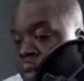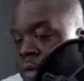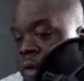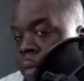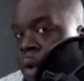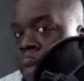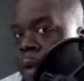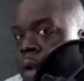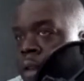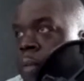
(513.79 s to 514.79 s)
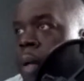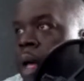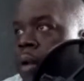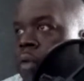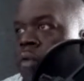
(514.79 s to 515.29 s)
which are primarily the
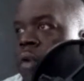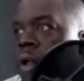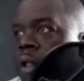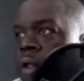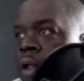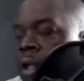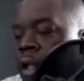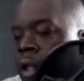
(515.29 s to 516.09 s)
models and all the